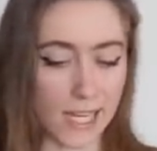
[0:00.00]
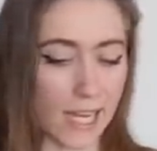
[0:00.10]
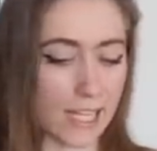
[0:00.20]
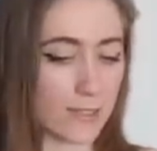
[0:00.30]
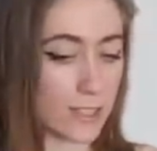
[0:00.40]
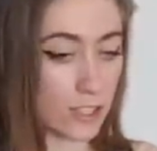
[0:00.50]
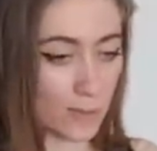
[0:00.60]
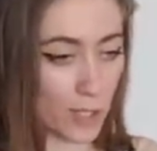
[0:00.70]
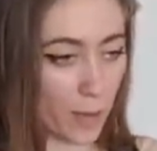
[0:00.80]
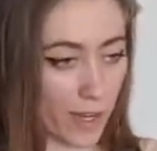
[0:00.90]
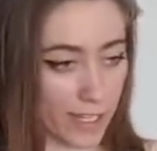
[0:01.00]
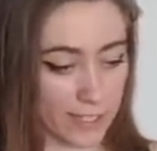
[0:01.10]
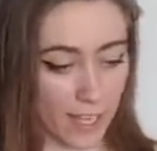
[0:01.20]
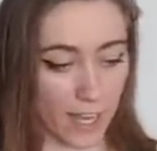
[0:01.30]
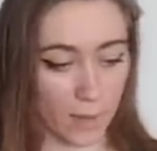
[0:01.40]
I do extreme couponing
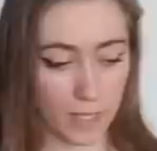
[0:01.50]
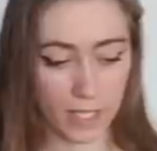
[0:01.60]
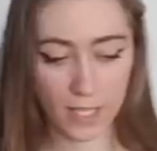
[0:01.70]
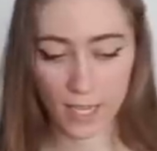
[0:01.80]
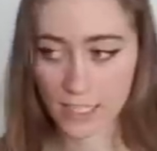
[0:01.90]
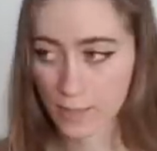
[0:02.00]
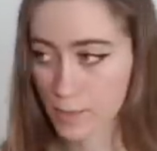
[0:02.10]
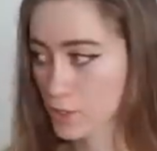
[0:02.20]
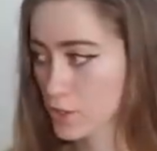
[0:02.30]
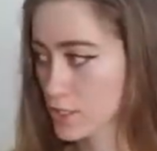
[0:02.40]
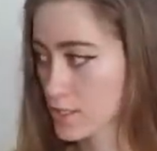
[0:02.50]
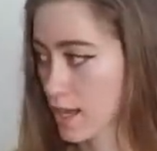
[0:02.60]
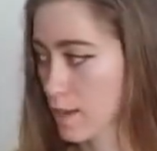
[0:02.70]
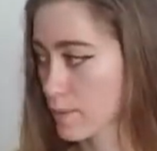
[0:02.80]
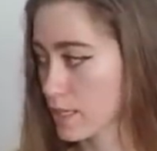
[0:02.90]
as a hobby. I take pictures as a
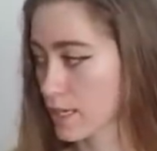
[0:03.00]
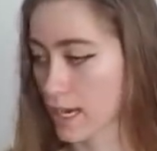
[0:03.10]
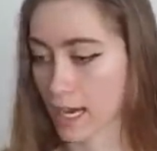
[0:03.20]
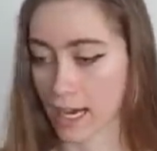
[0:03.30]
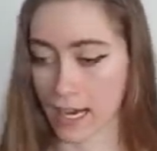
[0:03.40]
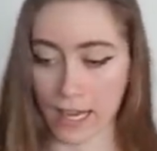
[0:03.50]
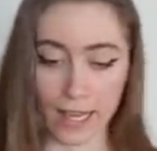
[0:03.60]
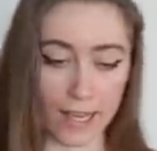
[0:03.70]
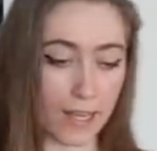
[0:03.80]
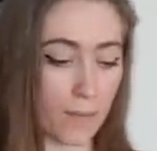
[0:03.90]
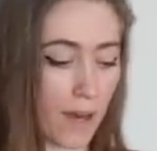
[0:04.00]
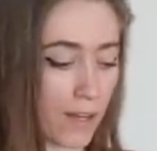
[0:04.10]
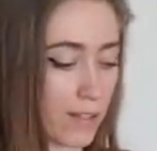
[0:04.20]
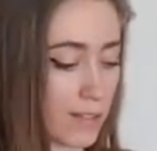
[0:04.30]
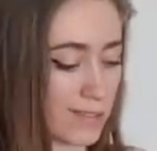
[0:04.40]
hobby. I
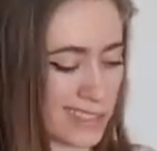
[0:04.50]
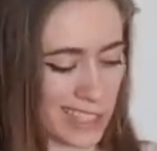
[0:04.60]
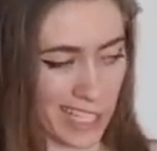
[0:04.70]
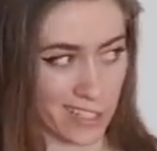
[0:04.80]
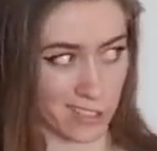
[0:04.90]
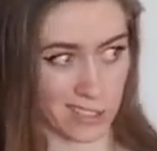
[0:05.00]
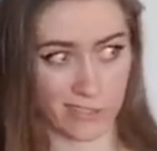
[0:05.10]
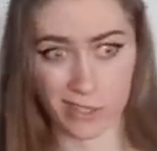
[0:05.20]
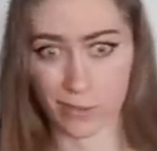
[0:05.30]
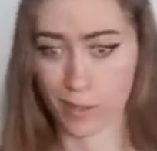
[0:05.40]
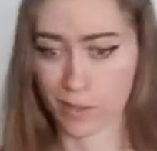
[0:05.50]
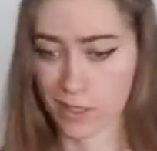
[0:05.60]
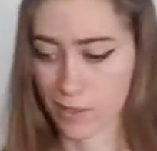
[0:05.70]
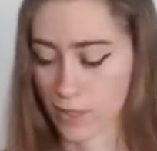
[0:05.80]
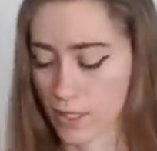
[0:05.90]
model occasionally, very rarely
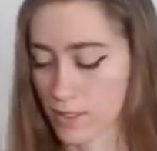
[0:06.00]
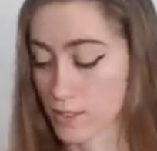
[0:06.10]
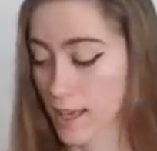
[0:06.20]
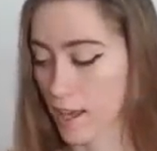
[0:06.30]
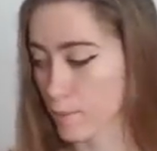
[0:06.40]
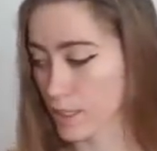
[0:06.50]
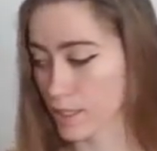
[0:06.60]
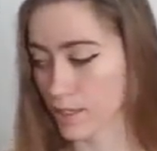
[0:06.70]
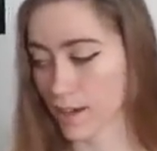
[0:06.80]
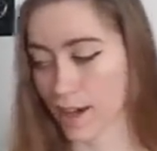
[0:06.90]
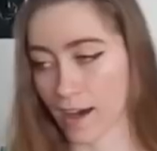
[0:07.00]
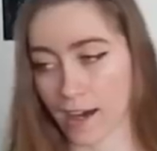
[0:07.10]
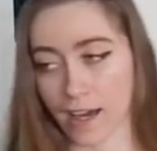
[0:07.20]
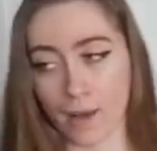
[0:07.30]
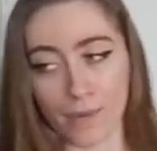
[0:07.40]
nowadays, as a hobby.
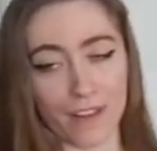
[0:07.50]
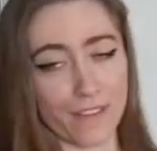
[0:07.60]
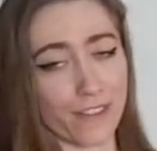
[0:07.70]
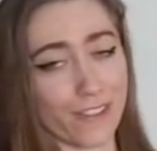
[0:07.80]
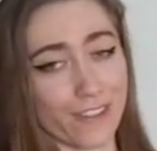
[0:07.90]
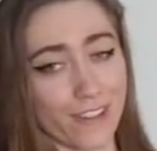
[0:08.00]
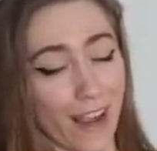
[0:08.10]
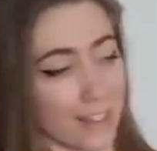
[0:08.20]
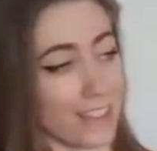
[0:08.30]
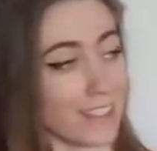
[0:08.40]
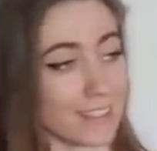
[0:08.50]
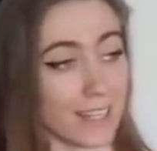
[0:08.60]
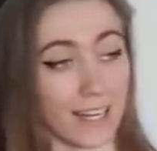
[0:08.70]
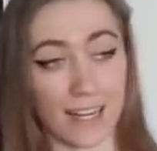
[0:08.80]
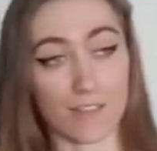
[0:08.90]
I apply for acting gigs
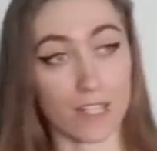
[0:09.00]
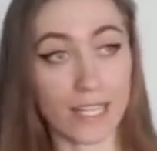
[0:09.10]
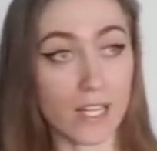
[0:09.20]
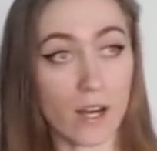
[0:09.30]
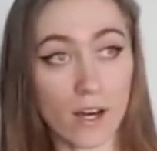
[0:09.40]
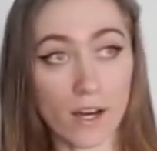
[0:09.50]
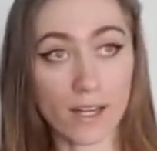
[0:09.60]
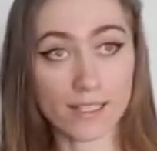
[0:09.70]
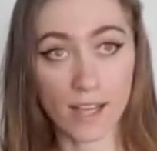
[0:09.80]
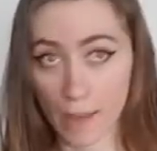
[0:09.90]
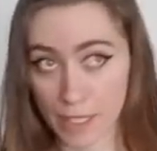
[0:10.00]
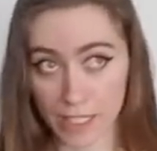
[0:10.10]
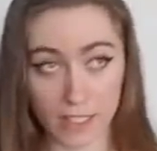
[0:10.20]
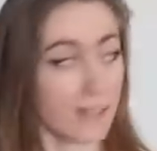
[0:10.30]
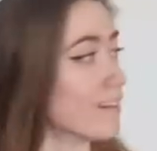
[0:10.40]
that I never get uh, as a
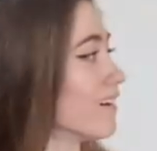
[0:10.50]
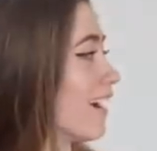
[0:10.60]
hobby.